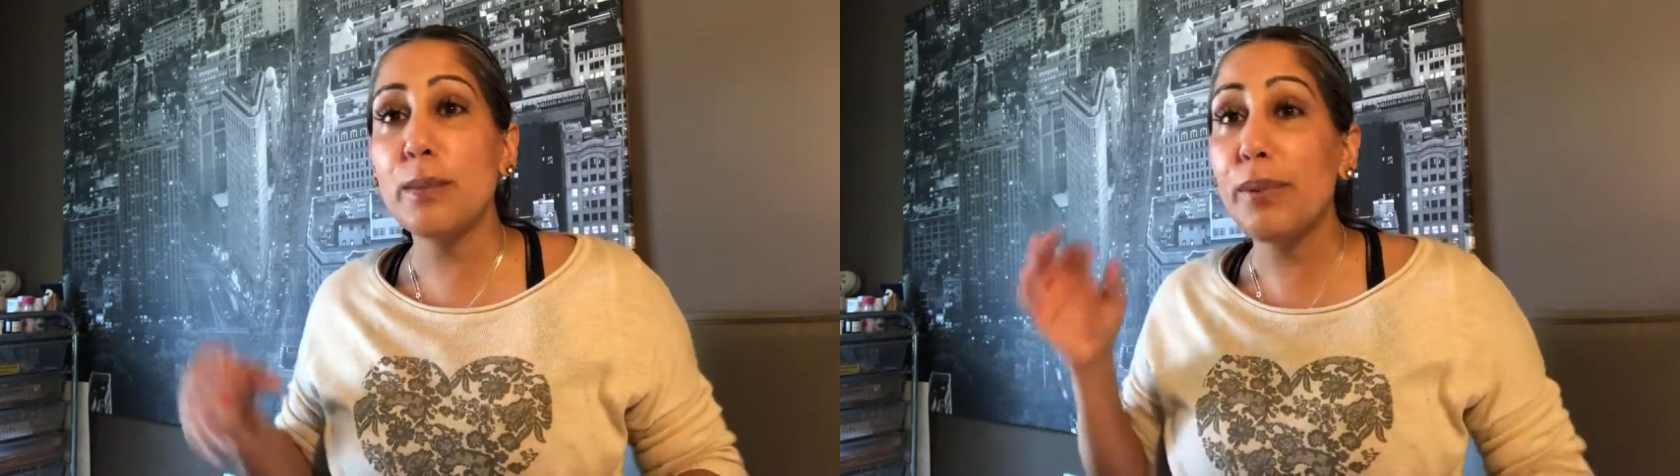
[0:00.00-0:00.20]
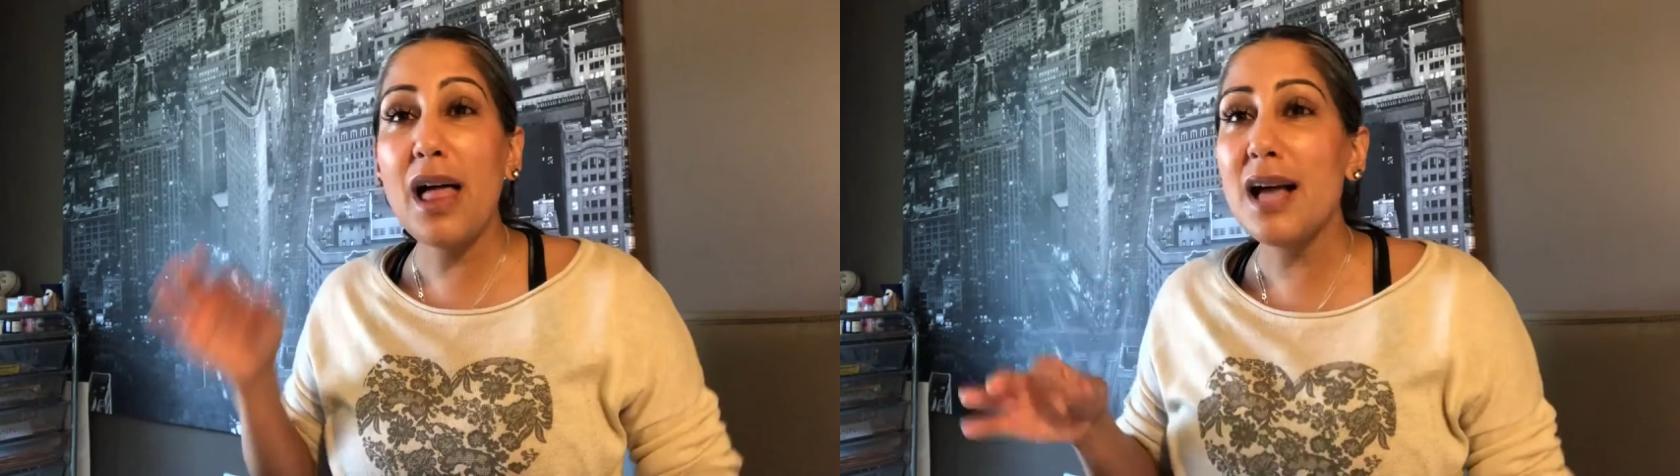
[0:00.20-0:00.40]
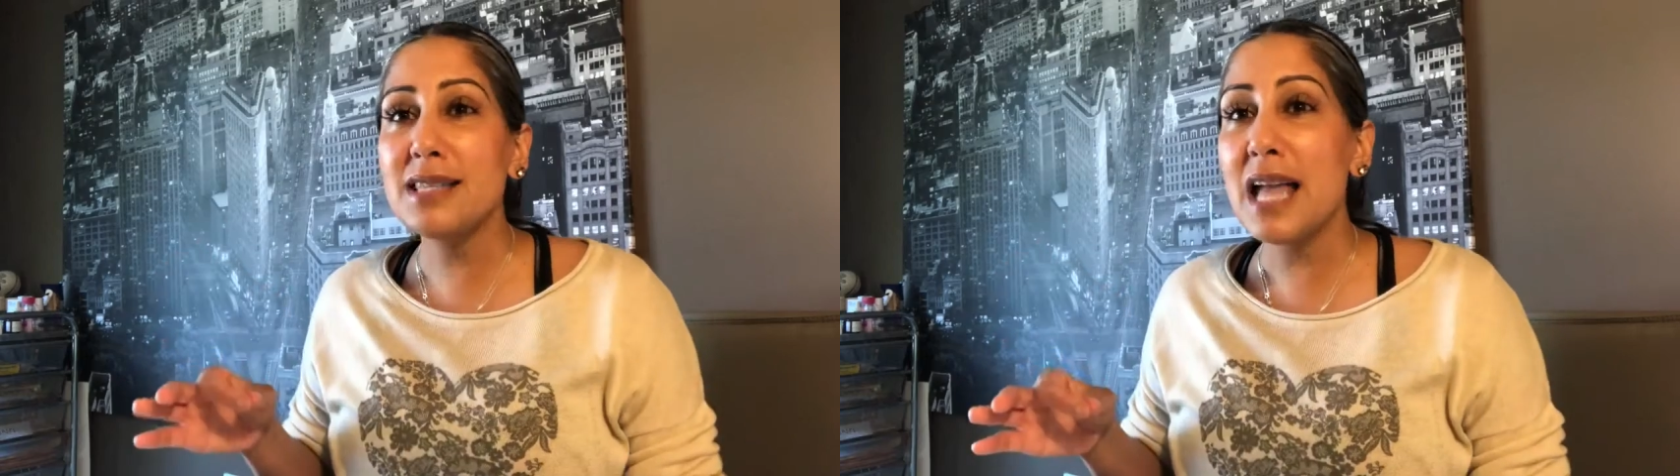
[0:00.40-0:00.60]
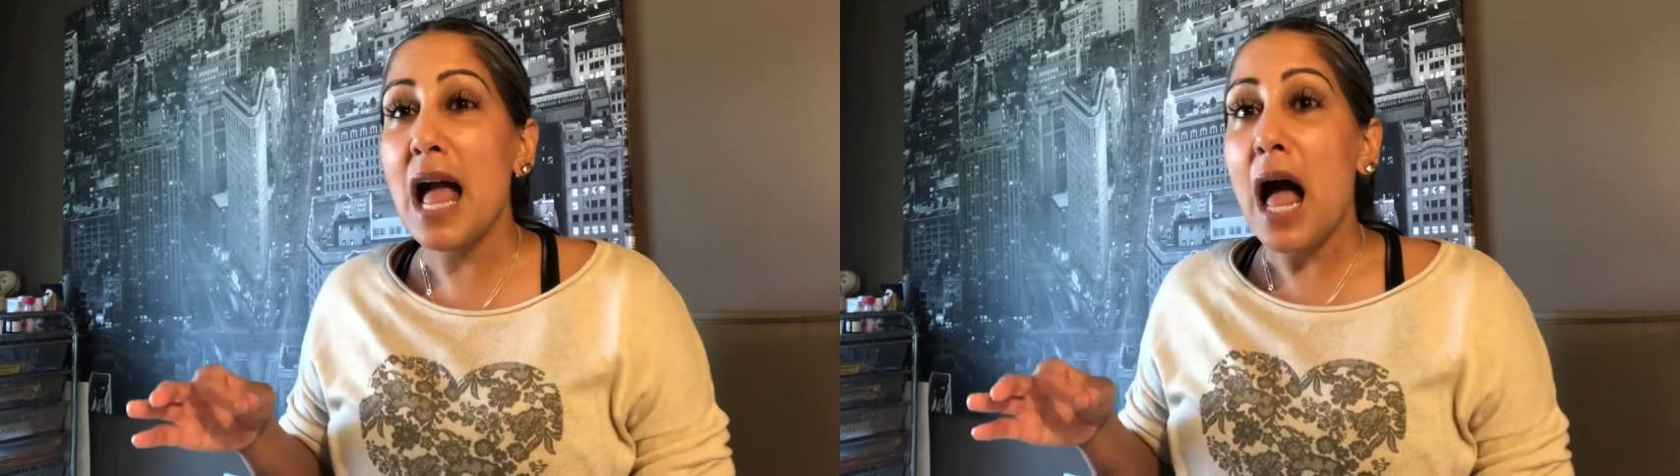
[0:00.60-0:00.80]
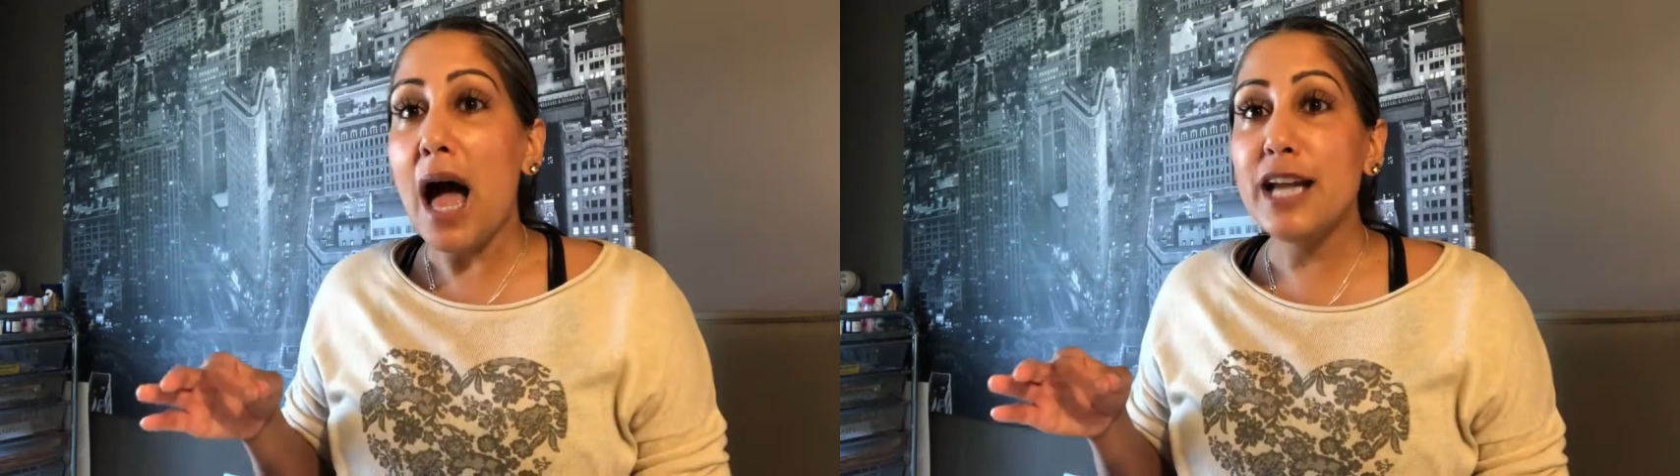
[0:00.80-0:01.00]
Plus,
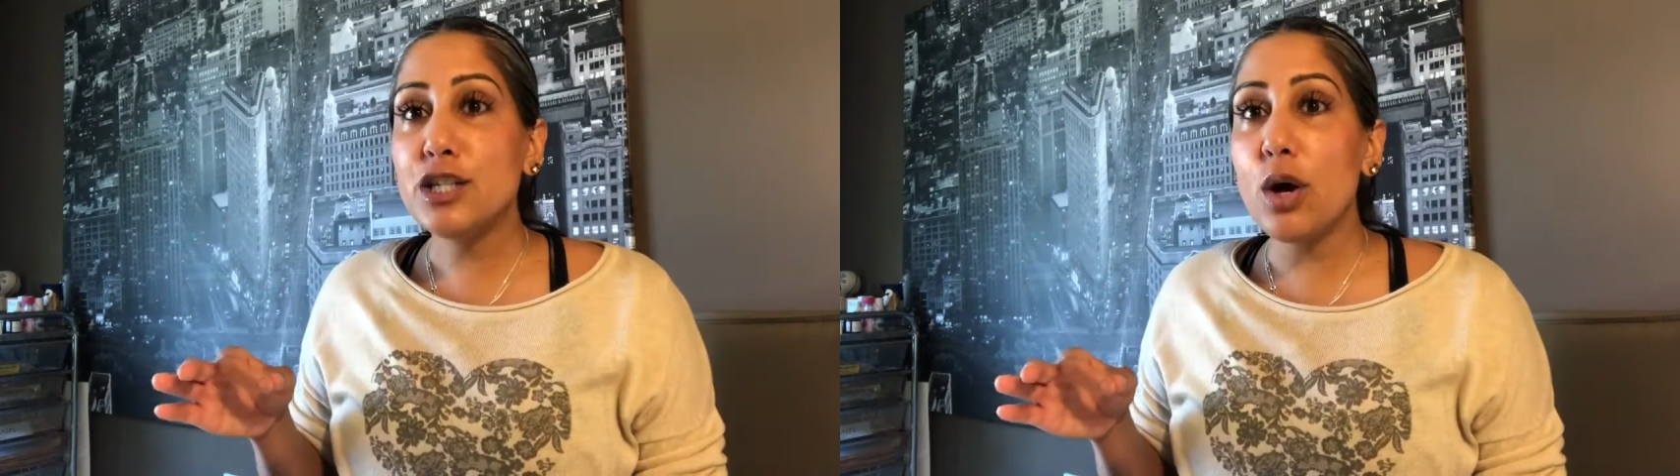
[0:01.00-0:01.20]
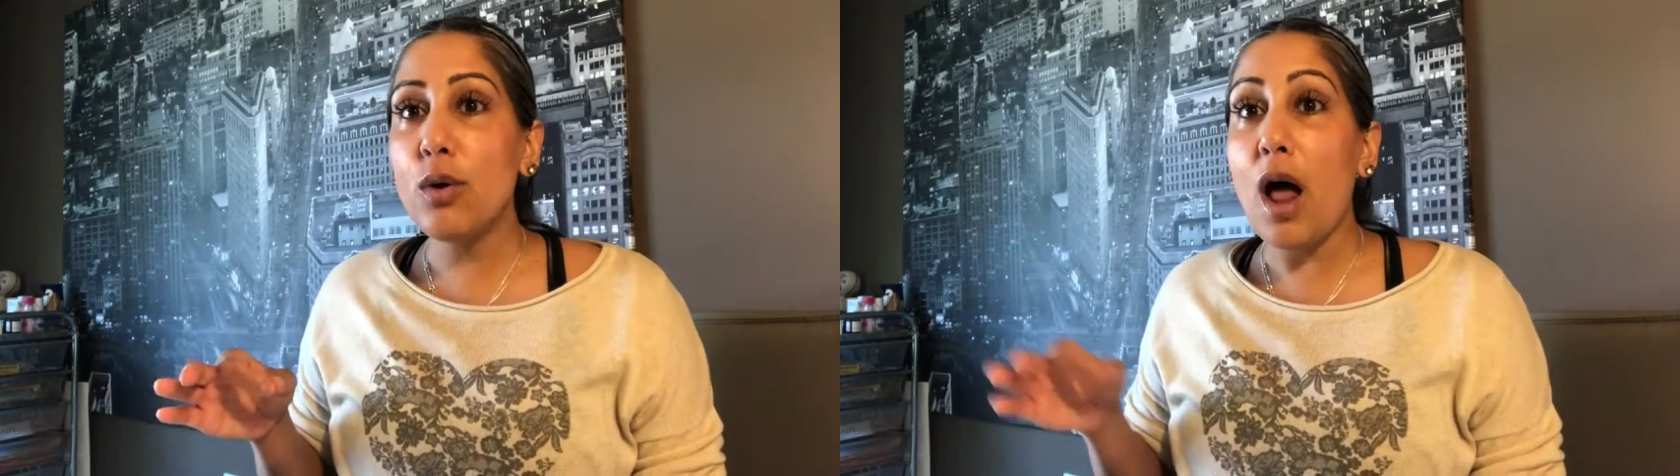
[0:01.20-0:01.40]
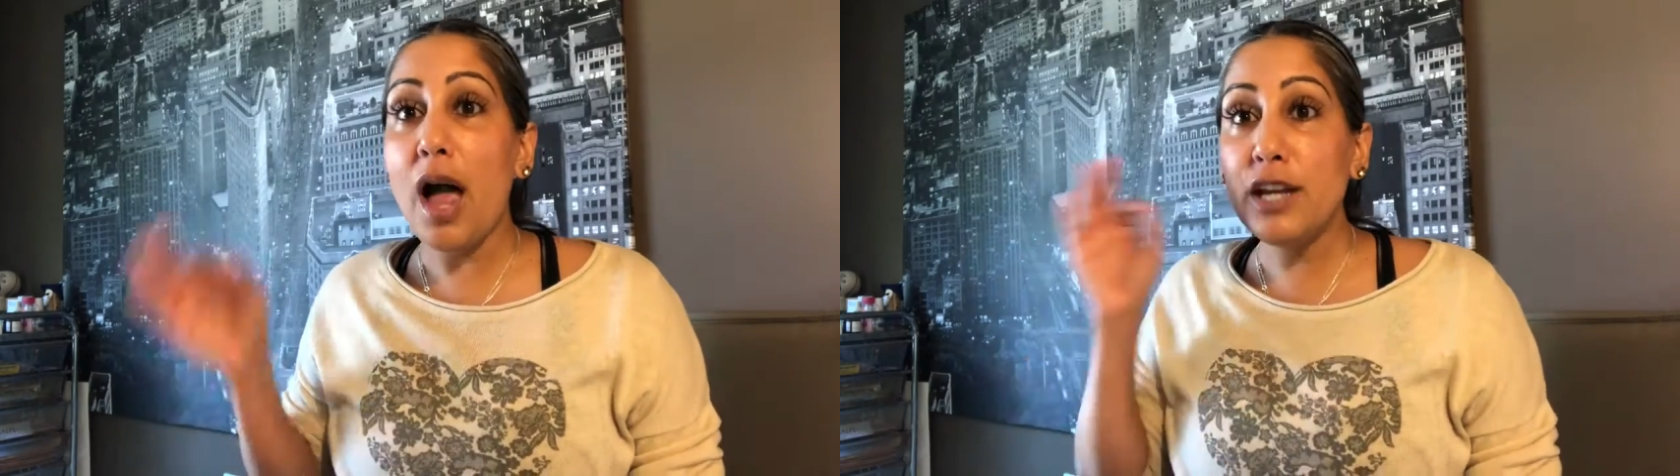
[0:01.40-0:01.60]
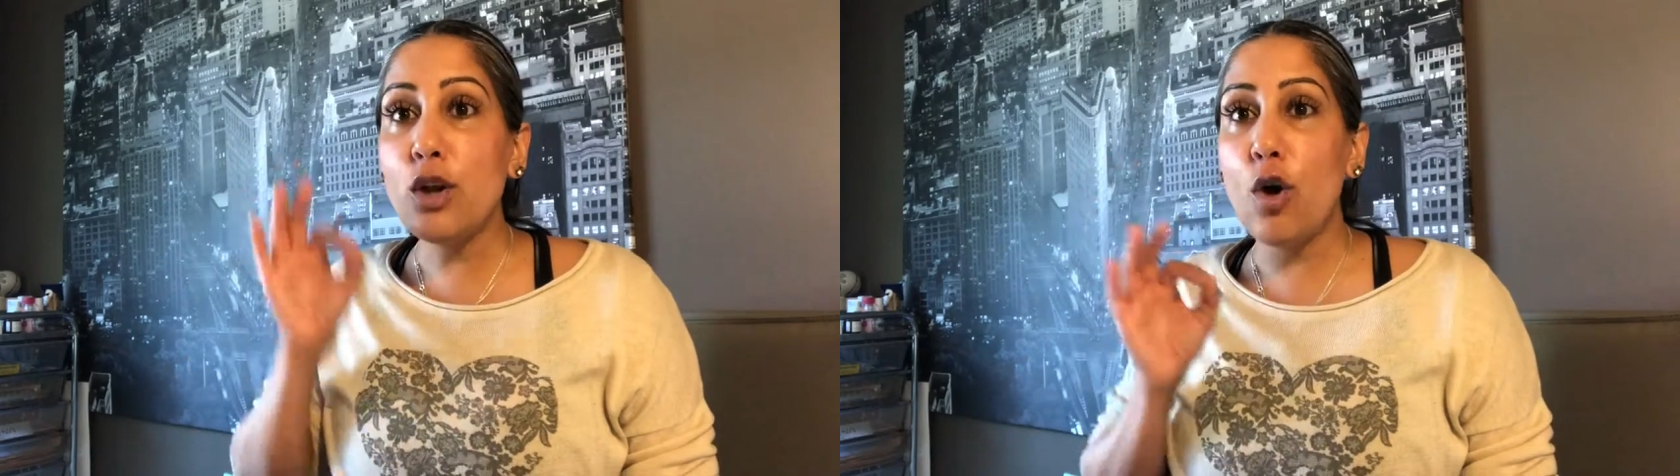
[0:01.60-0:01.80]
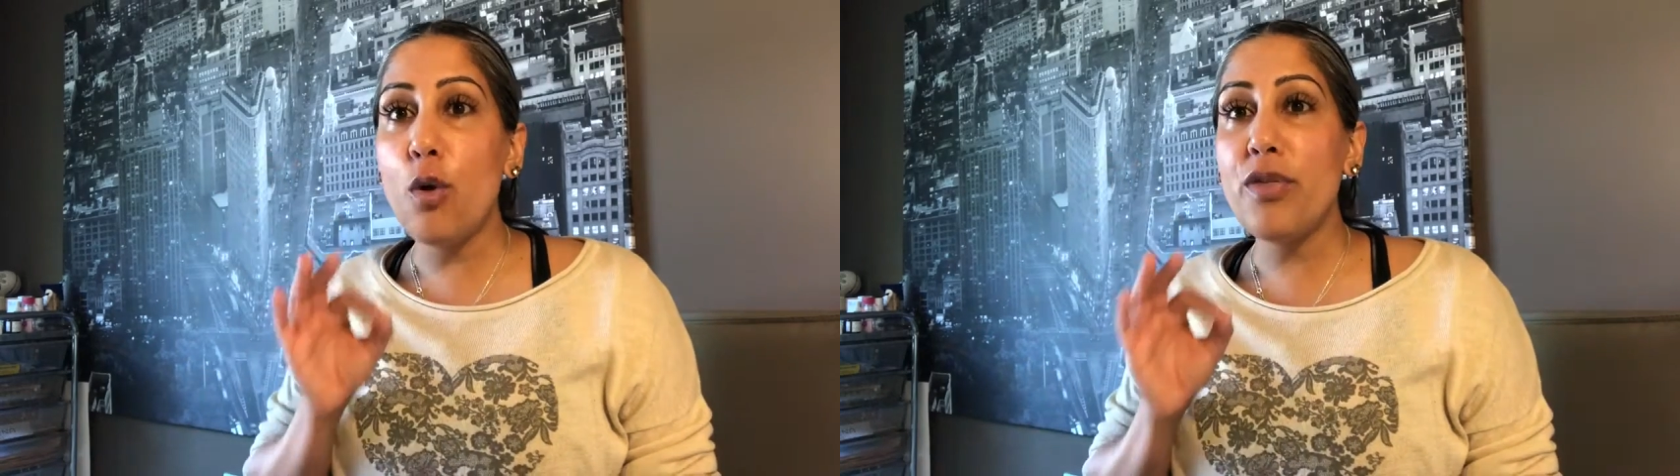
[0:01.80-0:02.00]
I
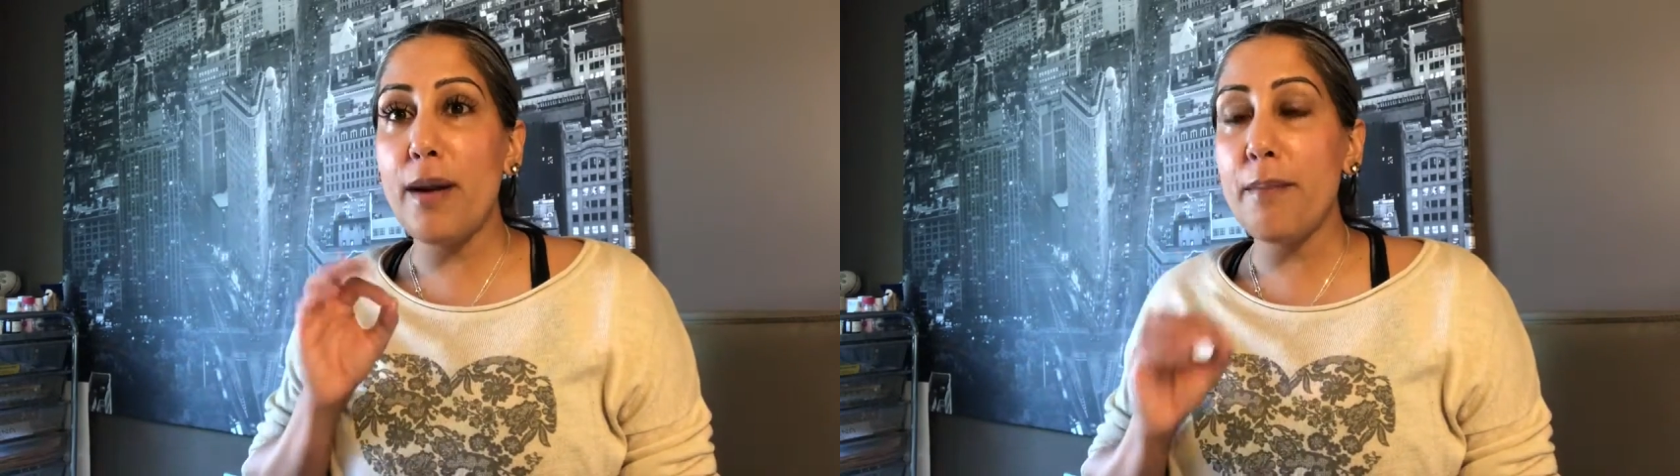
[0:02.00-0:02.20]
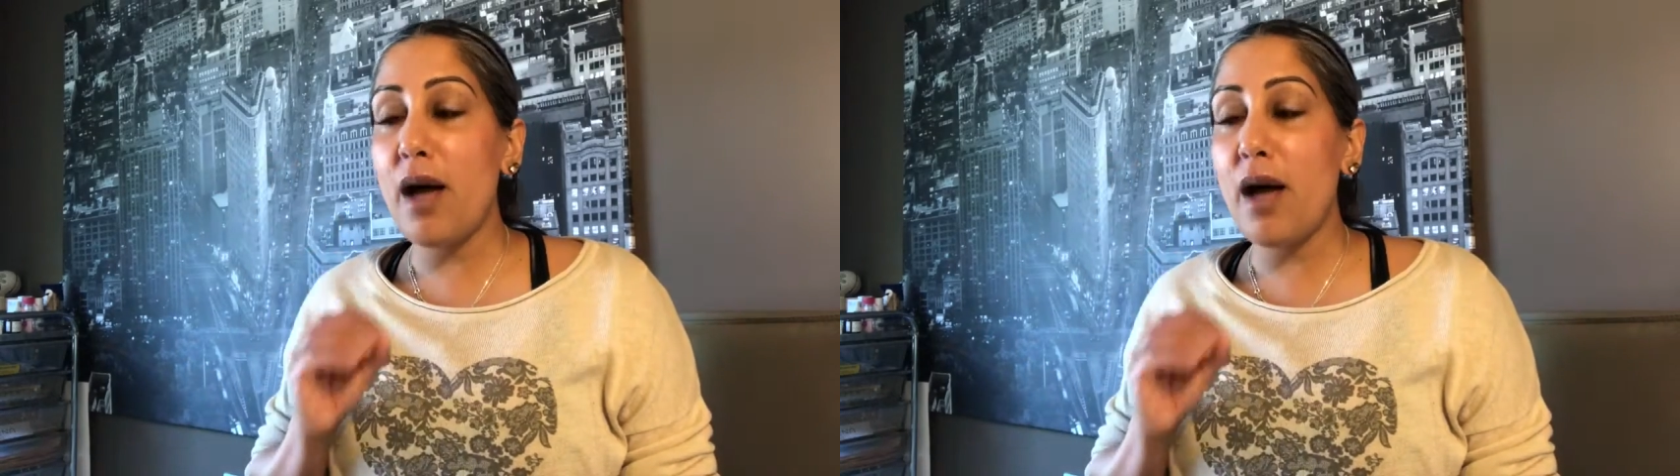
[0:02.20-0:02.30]
know that